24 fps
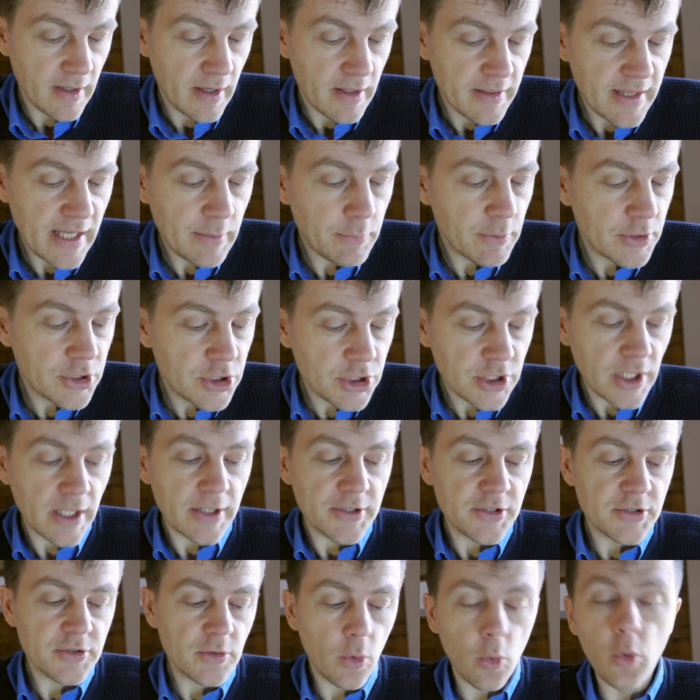They were
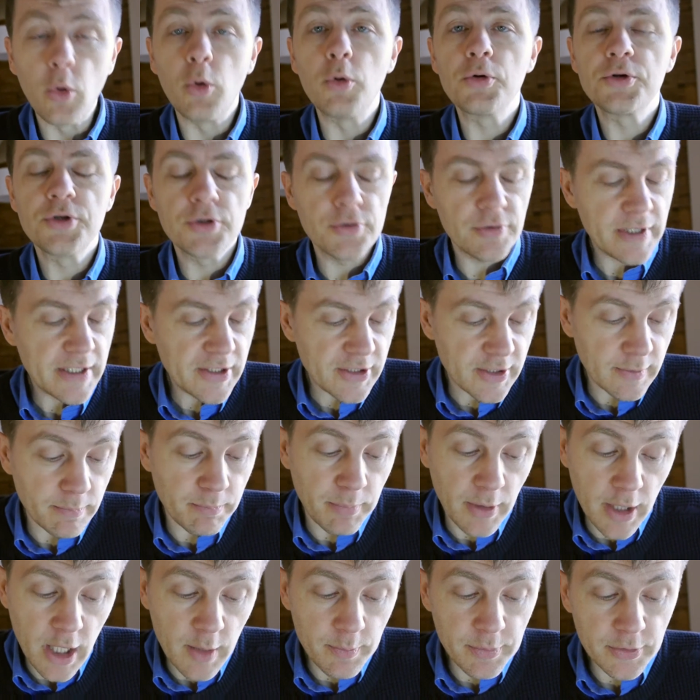just ordinary
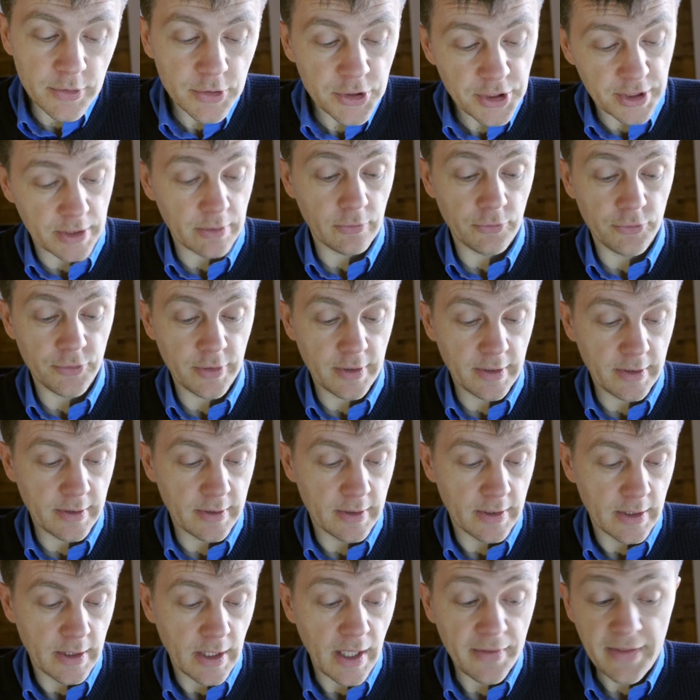suburban children,
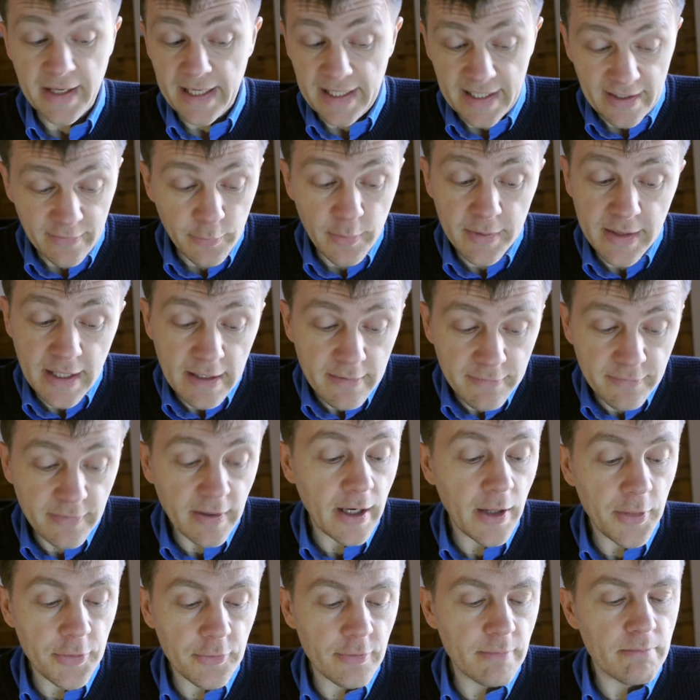and they lived with their
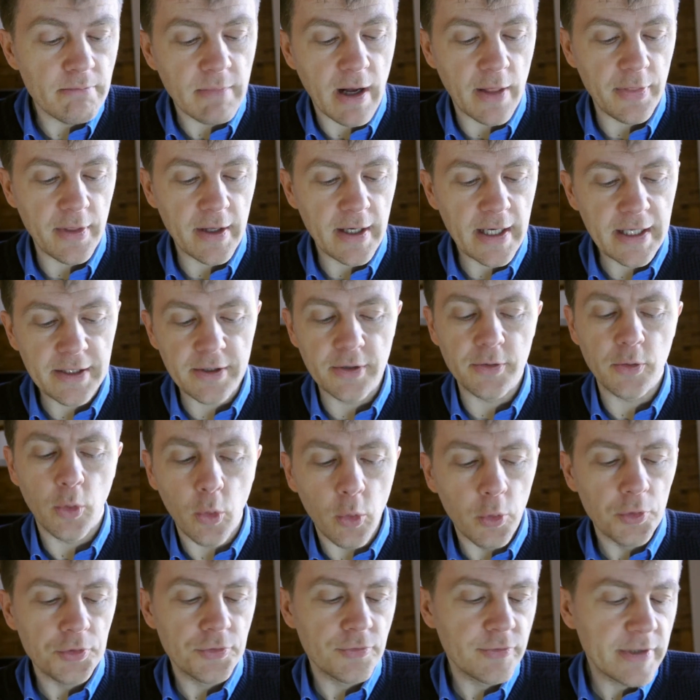father and mother in an
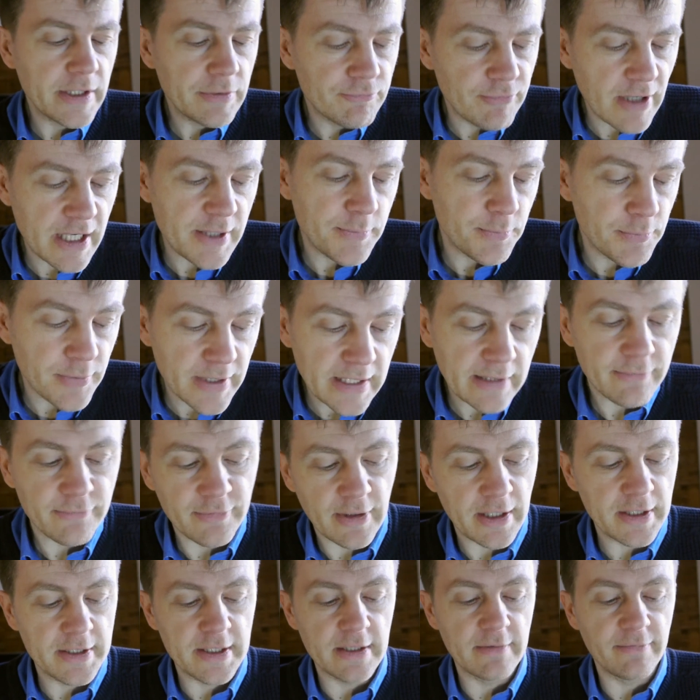ordinary red brick
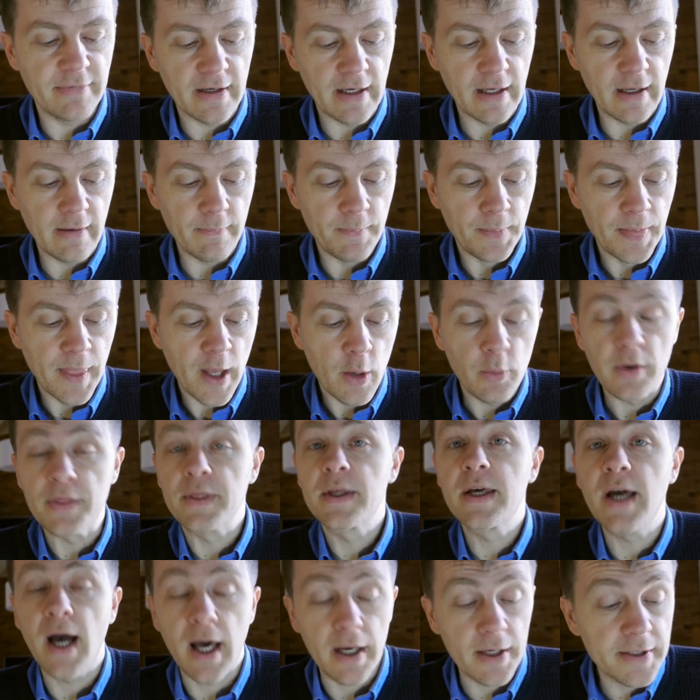fronted villa with
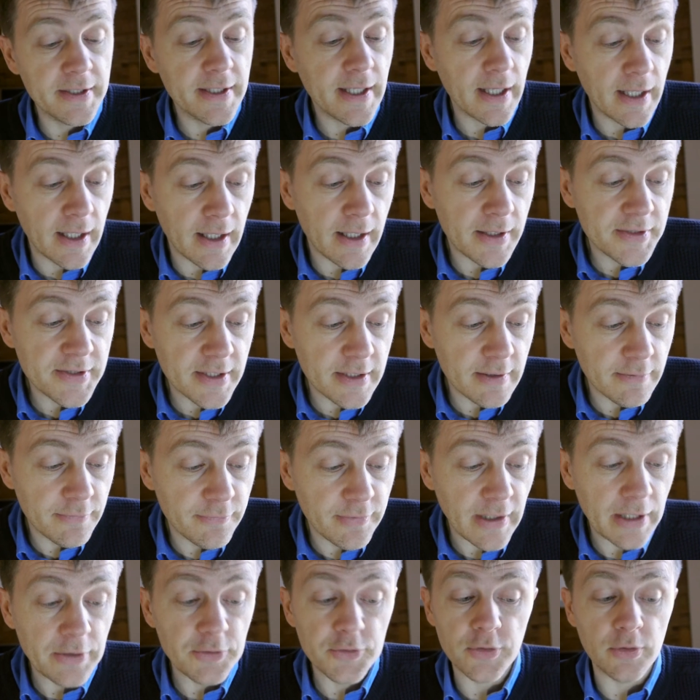coloured glass in the
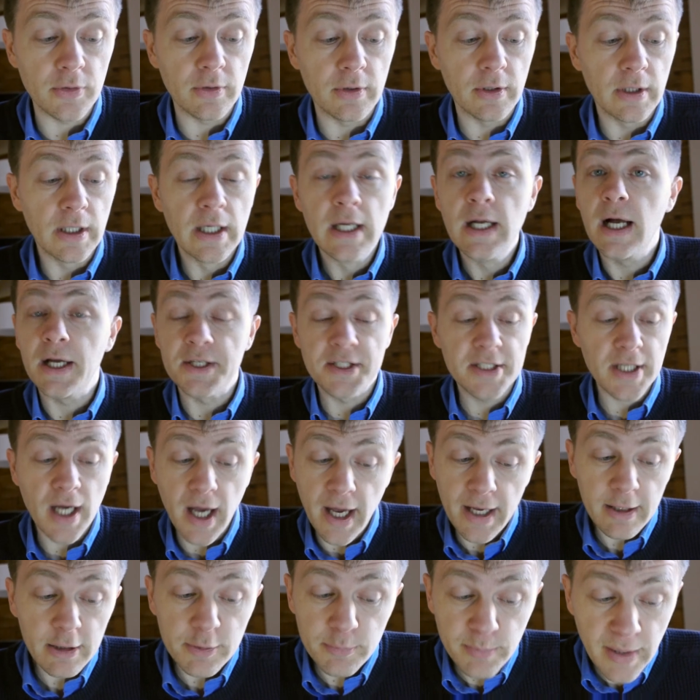front door, a
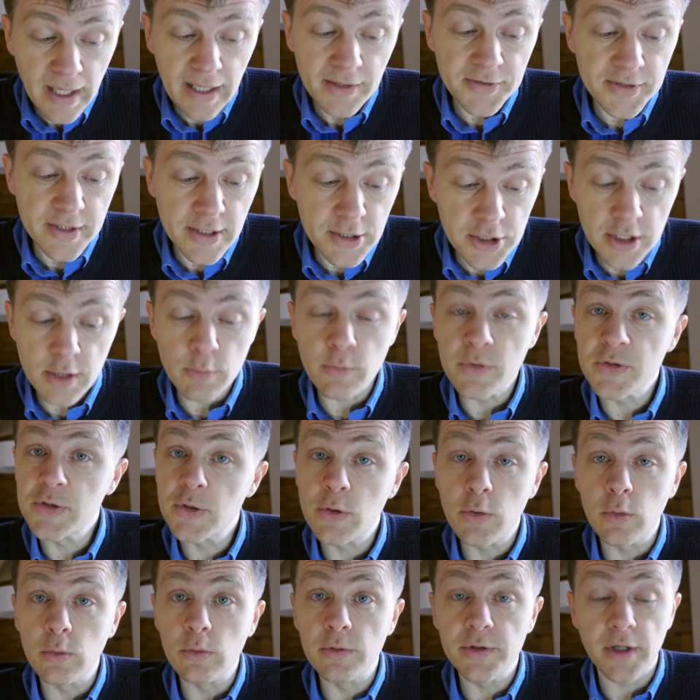tiled passage that was
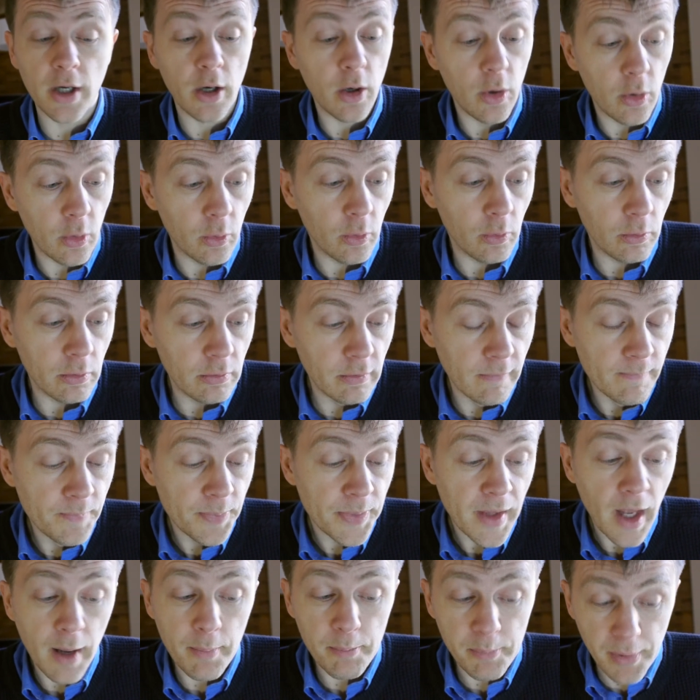called a hall,
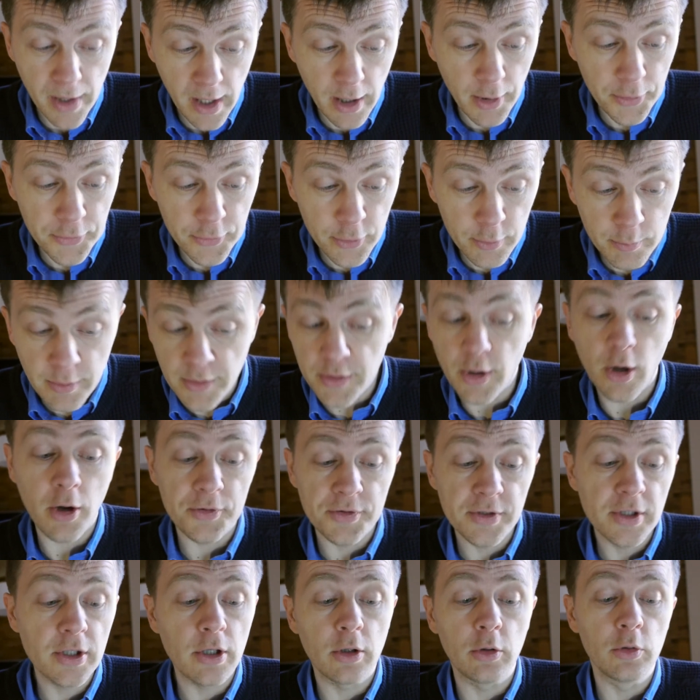a bathroom with hot
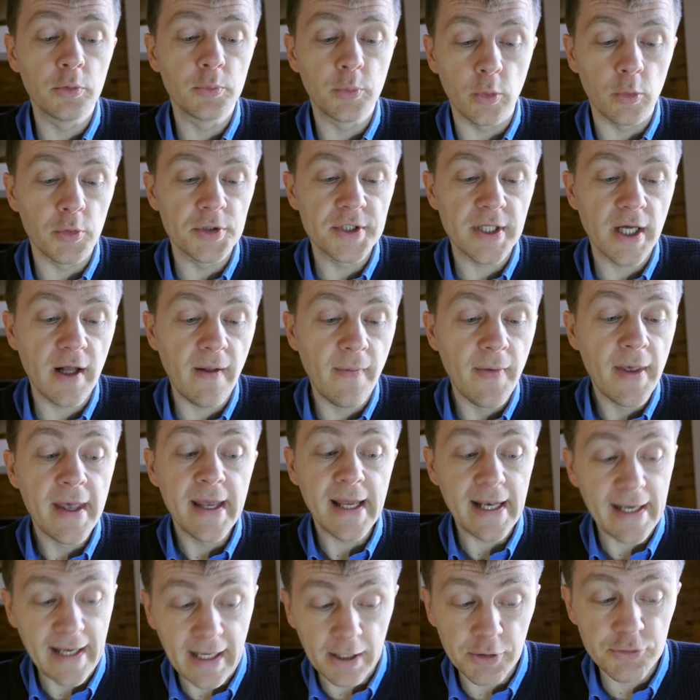and cold water,
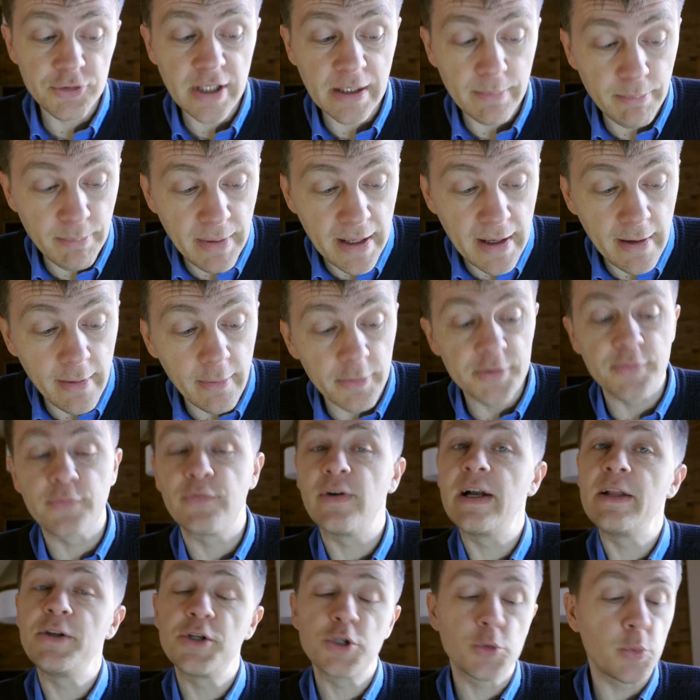electric bells,
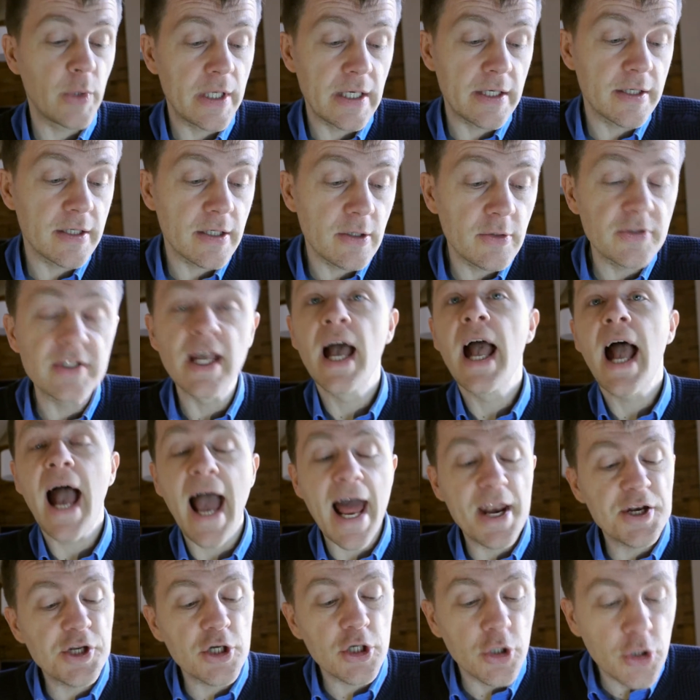French windows,
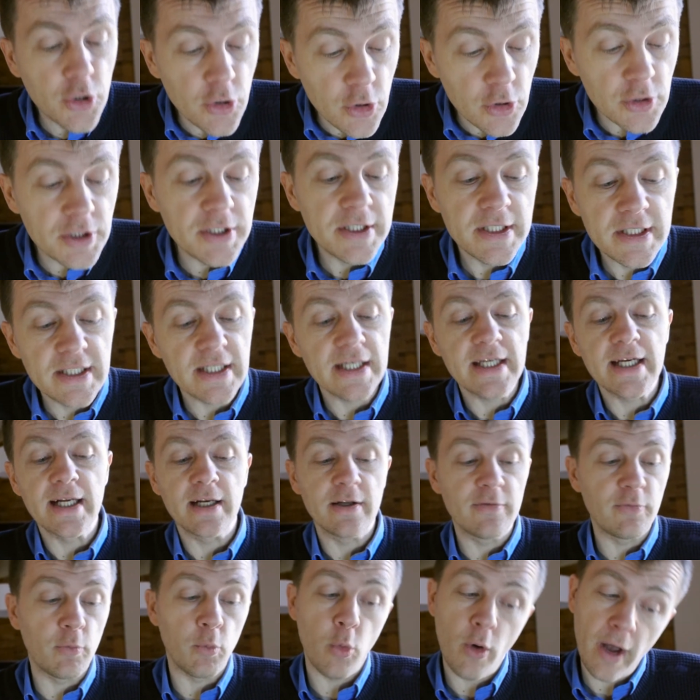and a good deal
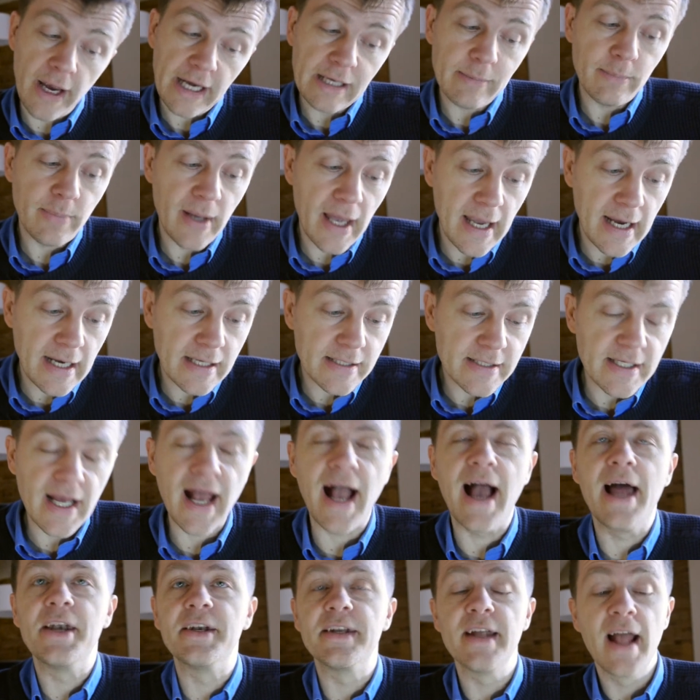of white paint
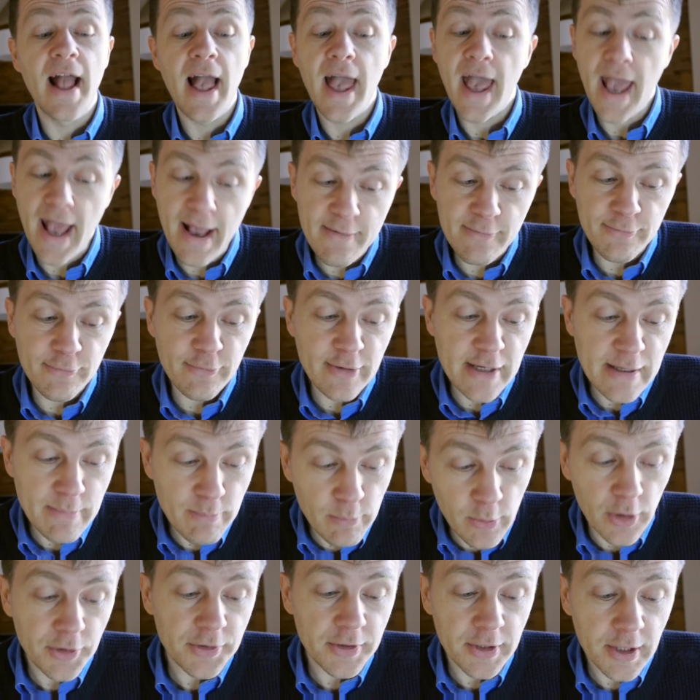and every
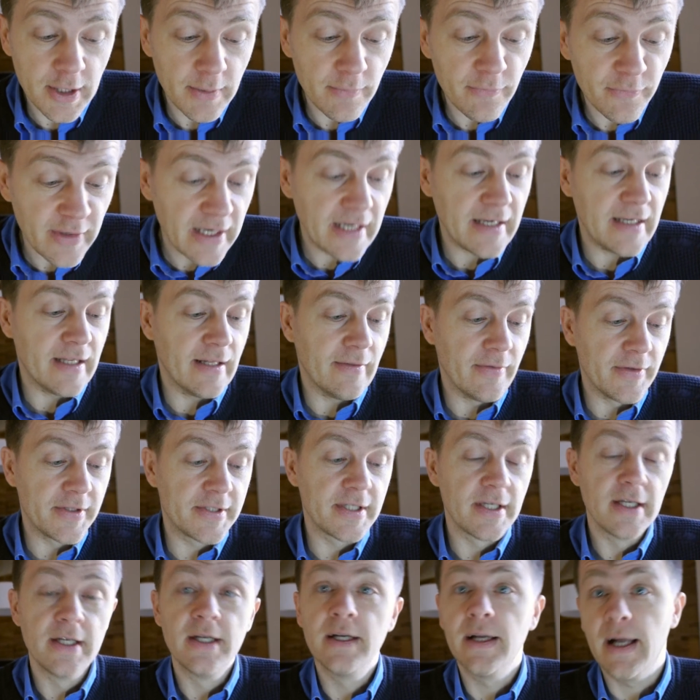modern
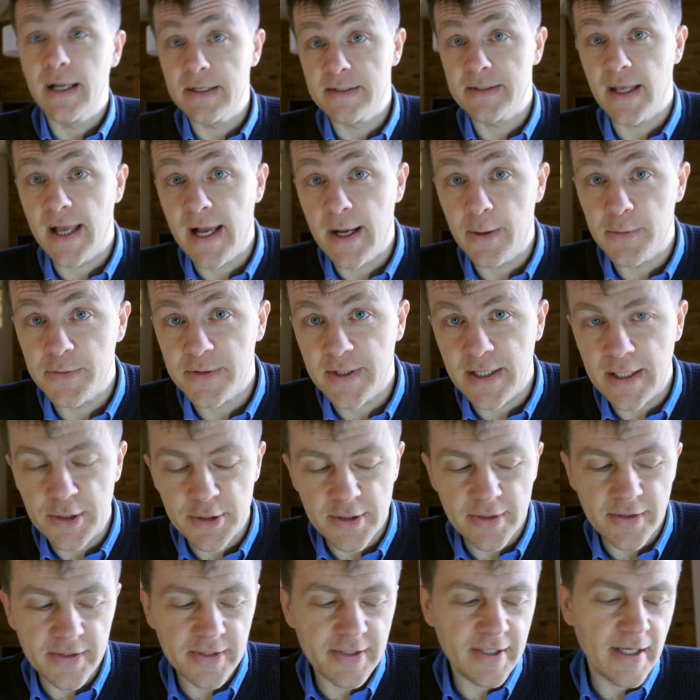convenience, as the house
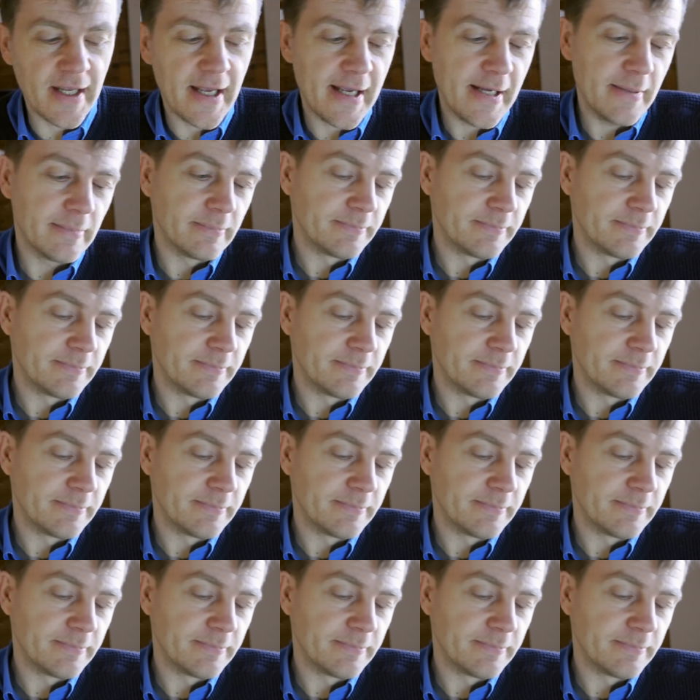agents say.